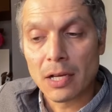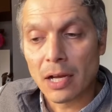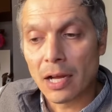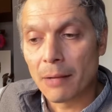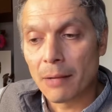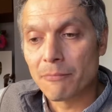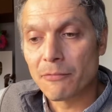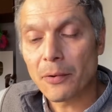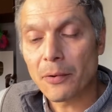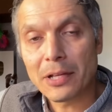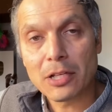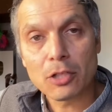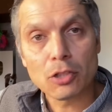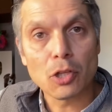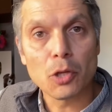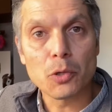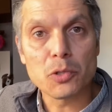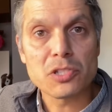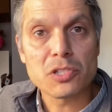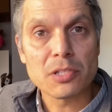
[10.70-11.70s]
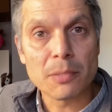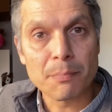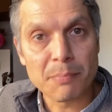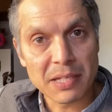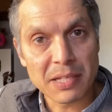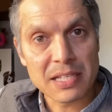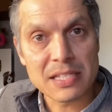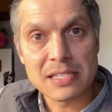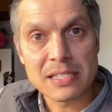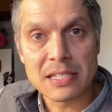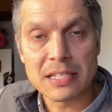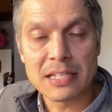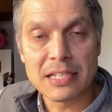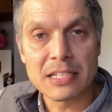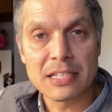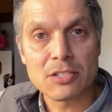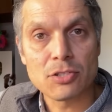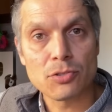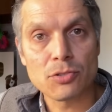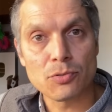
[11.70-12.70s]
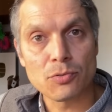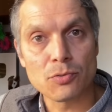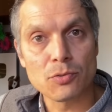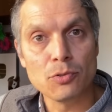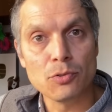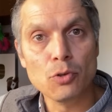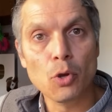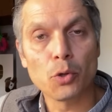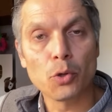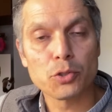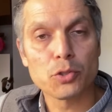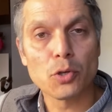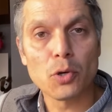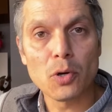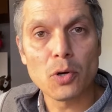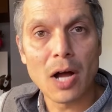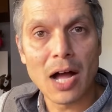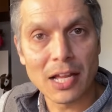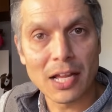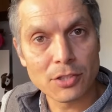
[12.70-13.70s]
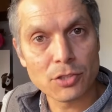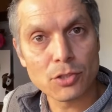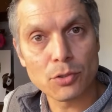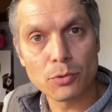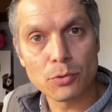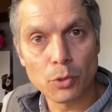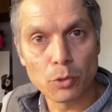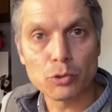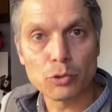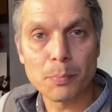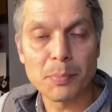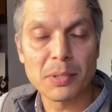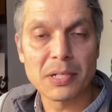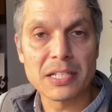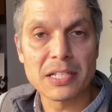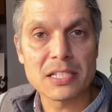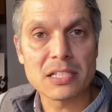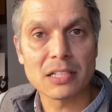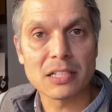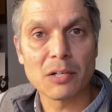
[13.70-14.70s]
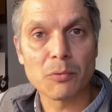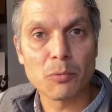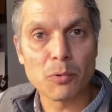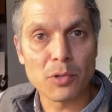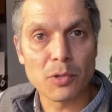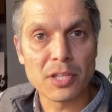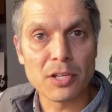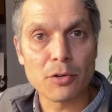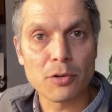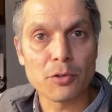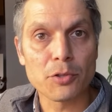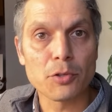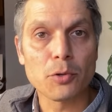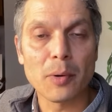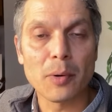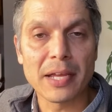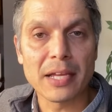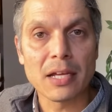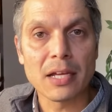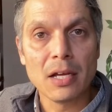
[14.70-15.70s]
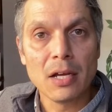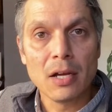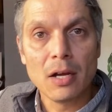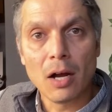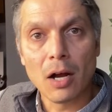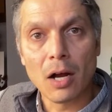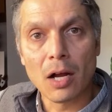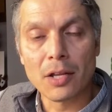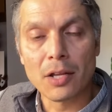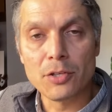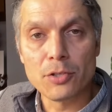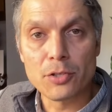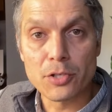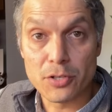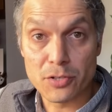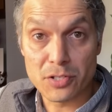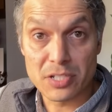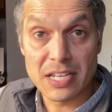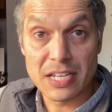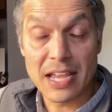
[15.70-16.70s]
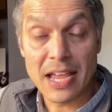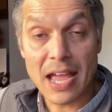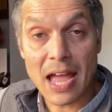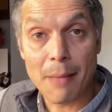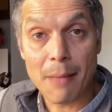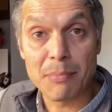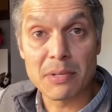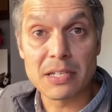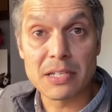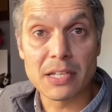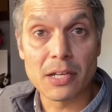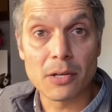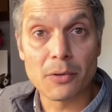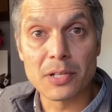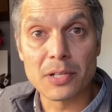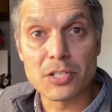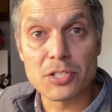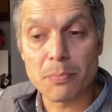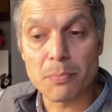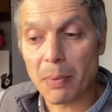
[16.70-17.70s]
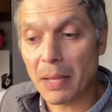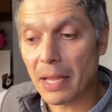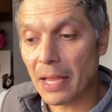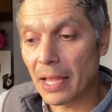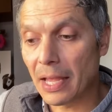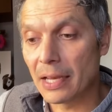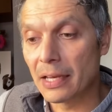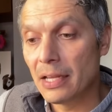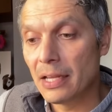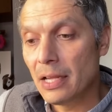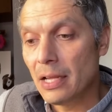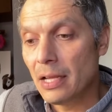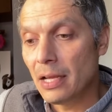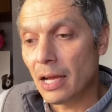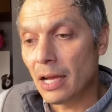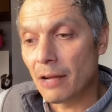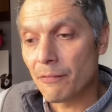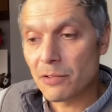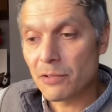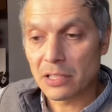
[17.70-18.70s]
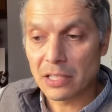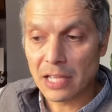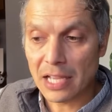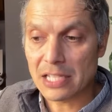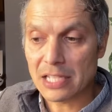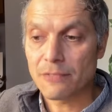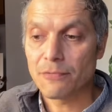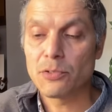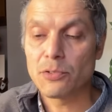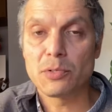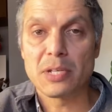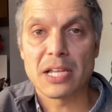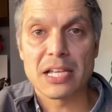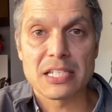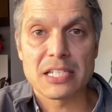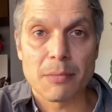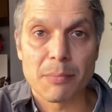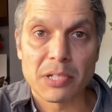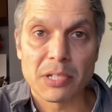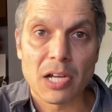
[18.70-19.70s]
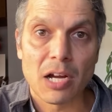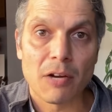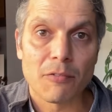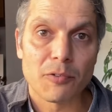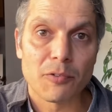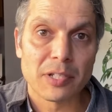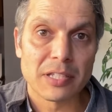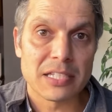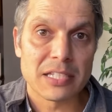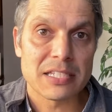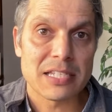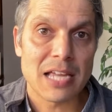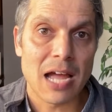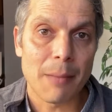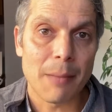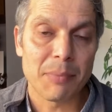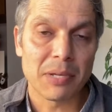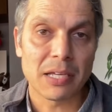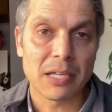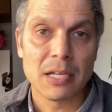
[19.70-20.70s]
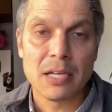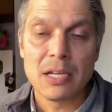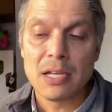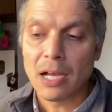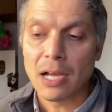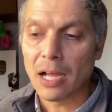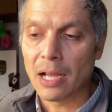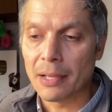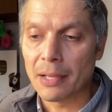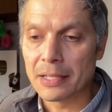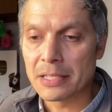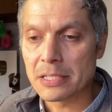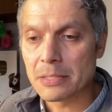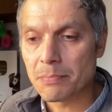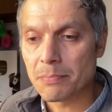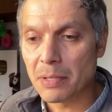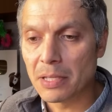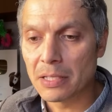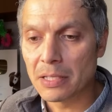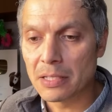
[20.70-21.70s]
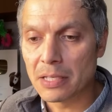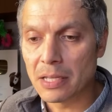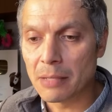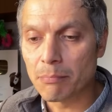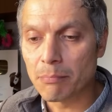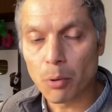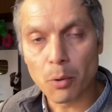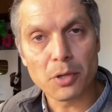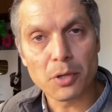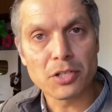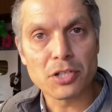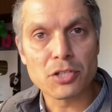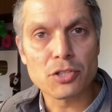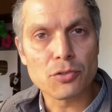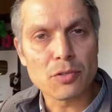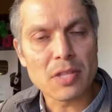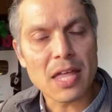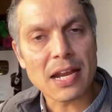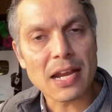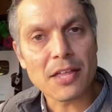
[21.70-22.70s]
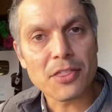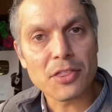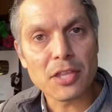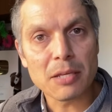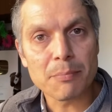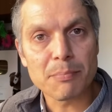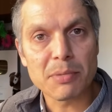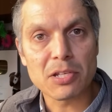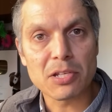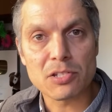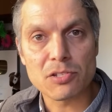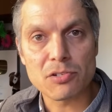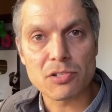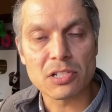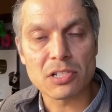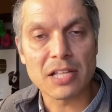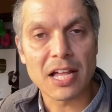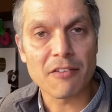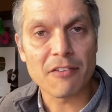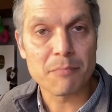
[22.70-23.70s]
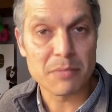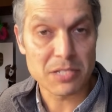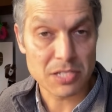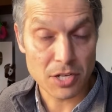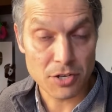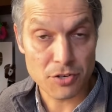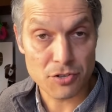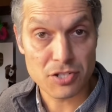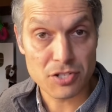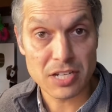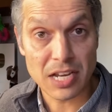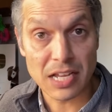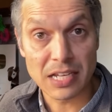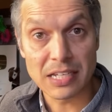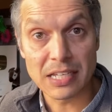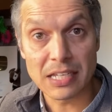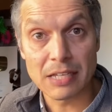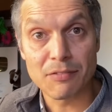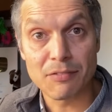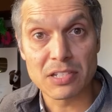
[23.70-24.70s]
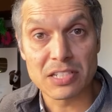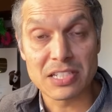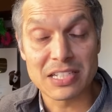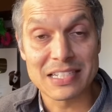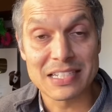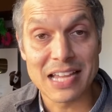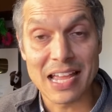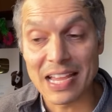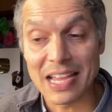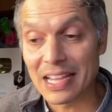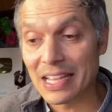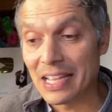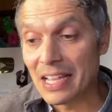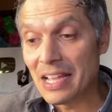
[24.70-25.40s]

very close, the biggest city, to Noto Hanto, Noto Peninsula, where the earthquake on New Year's Day happened here in Japan. For the last few days I've been covering this topic. It's been important to do that, I think, because there's a lot of misunderstanding even today.